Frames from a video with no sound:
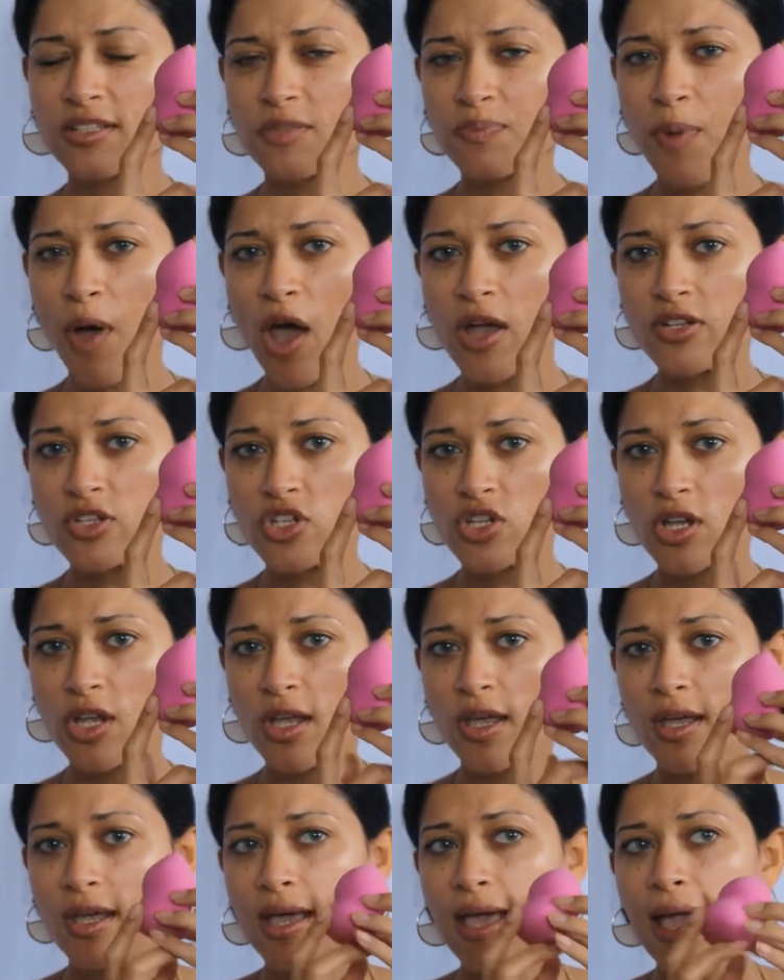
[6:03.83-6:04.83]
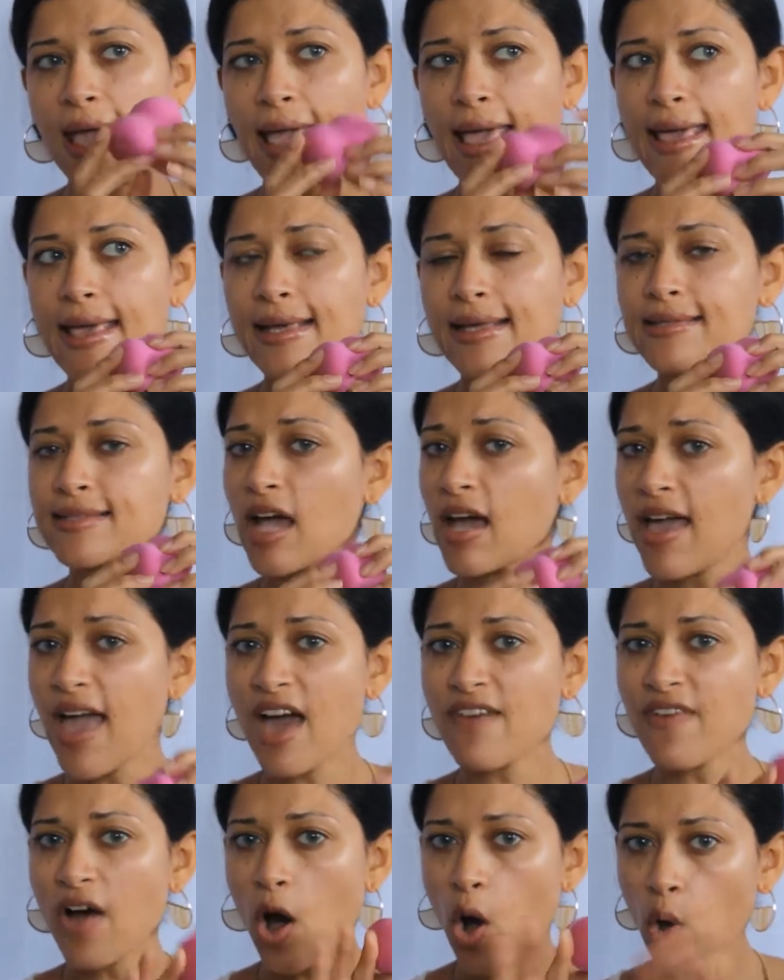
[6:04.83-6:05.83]
sponge. And I
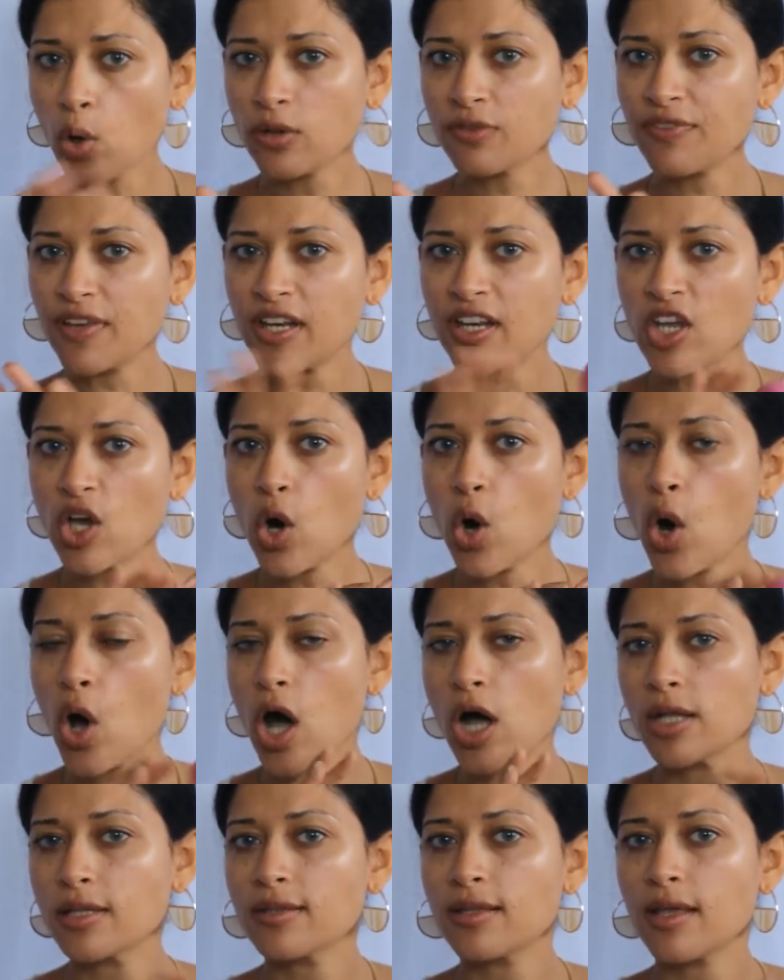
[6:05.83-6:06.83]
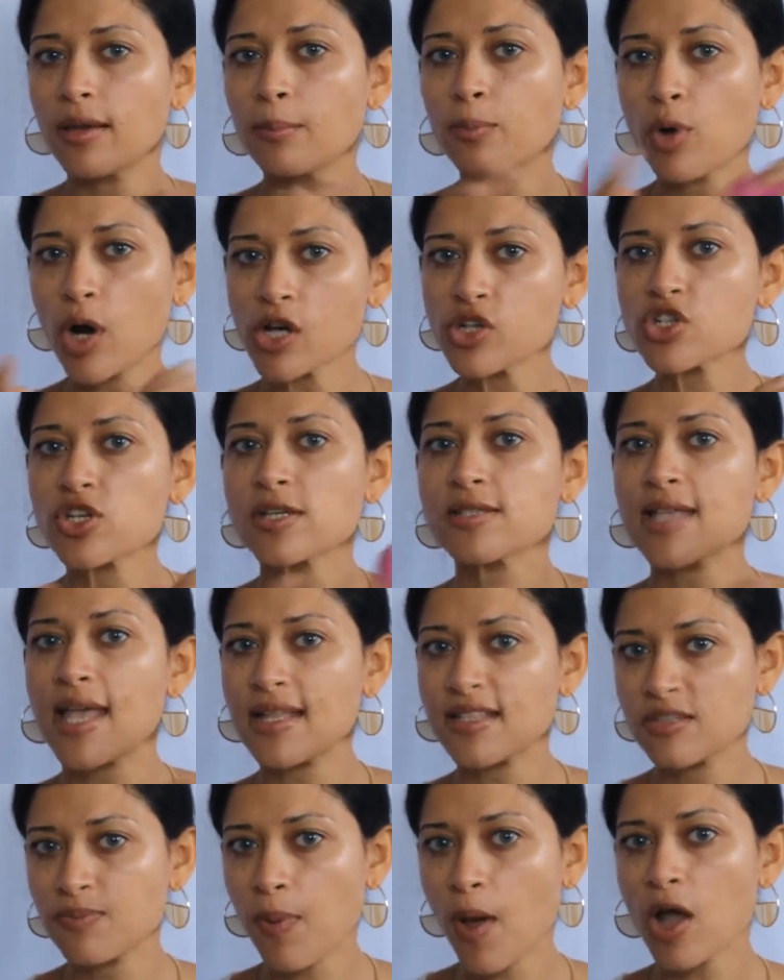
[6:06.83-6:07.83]
have a whole video on brushes
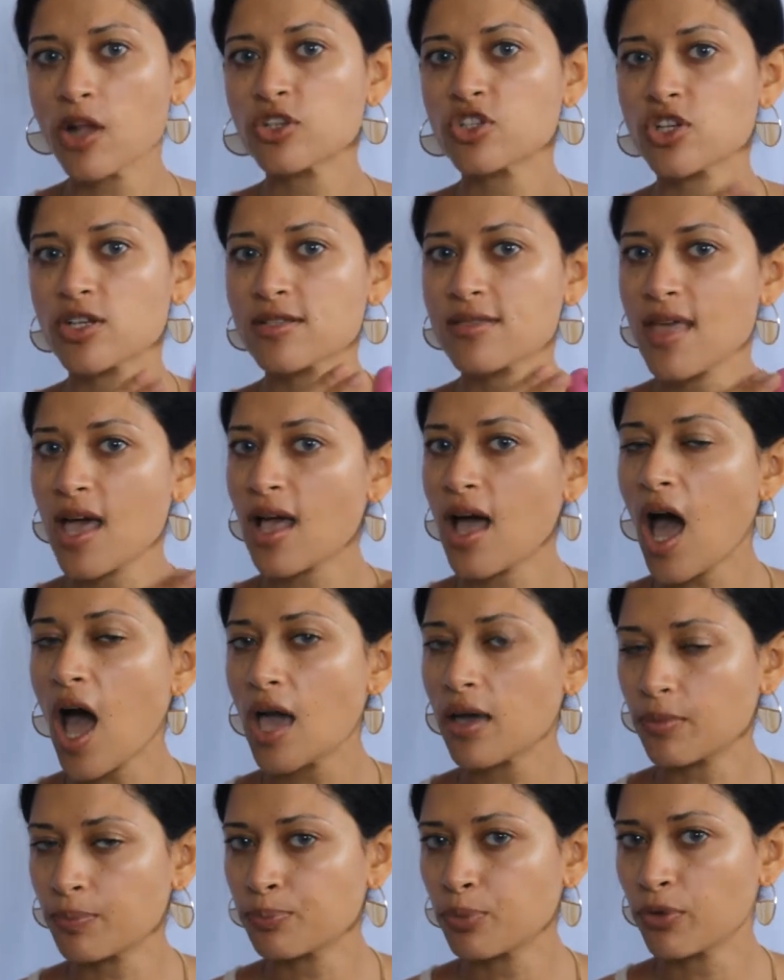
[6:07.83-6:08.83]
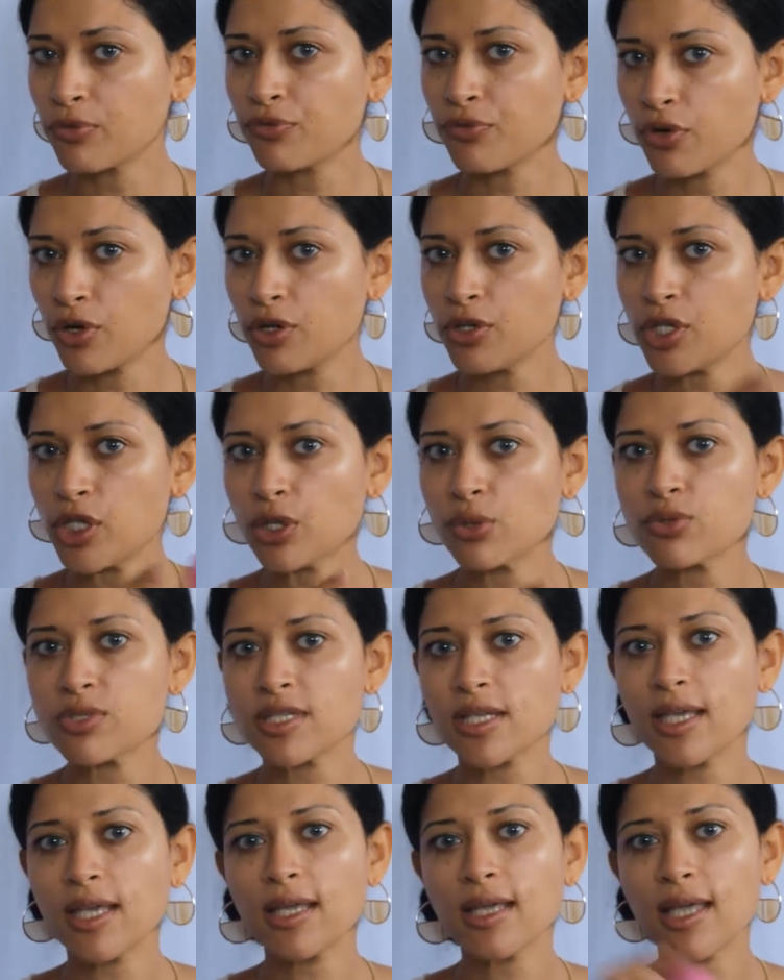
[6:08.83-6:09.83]
and sponges that I prefer
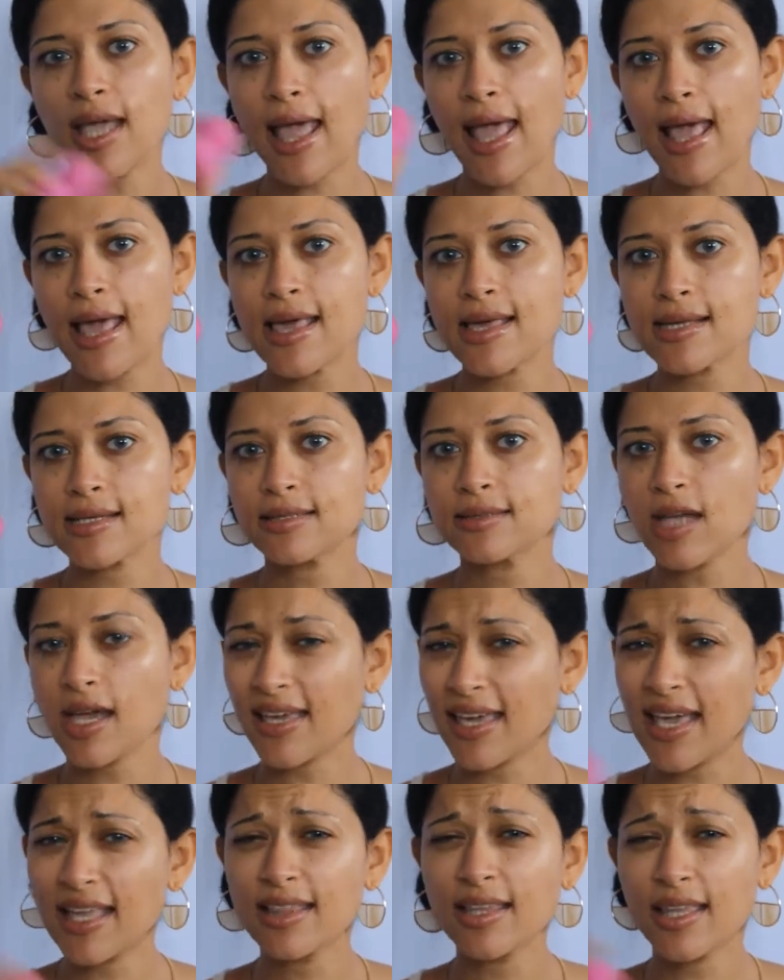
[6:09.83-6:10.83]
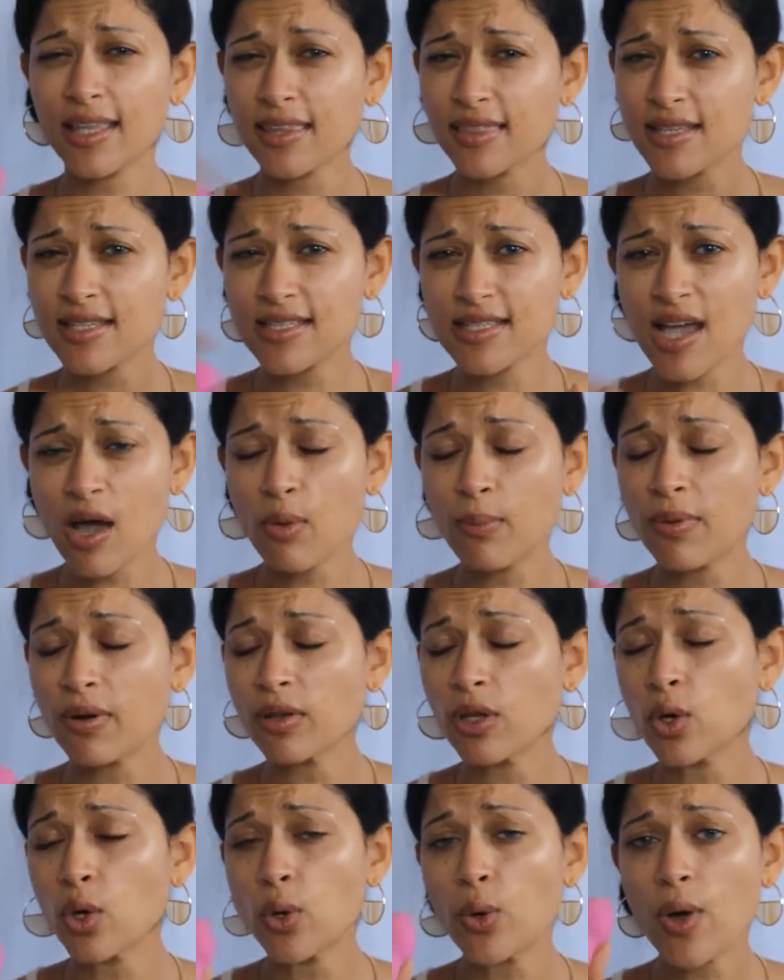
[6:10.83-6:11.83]
using, and I can link this down
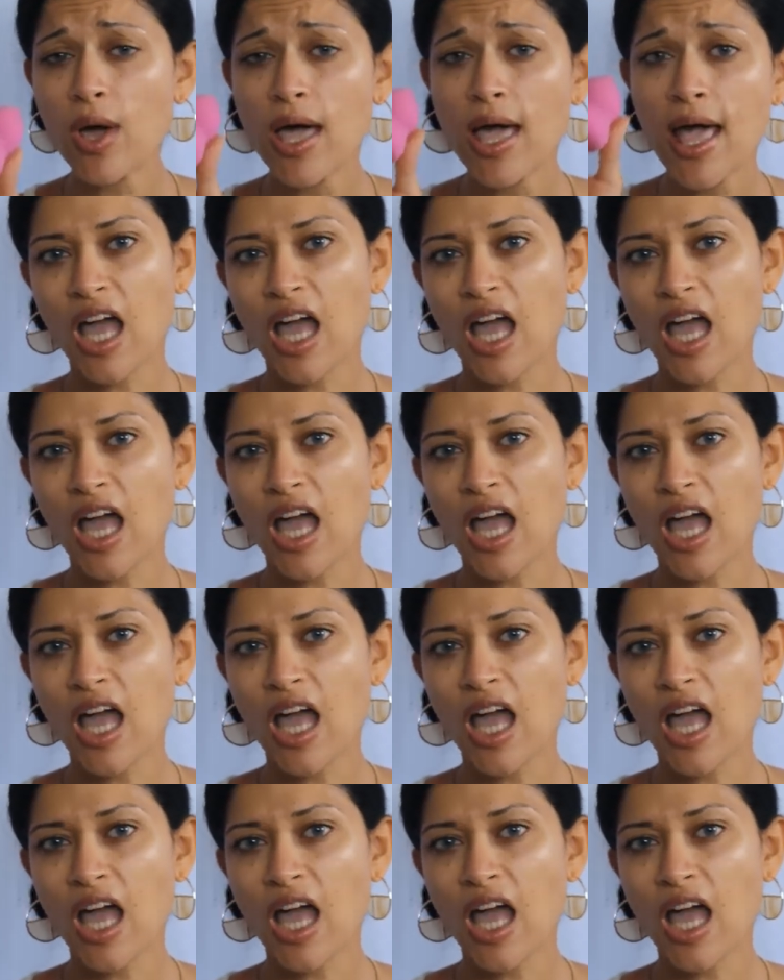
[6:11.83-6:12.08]
below.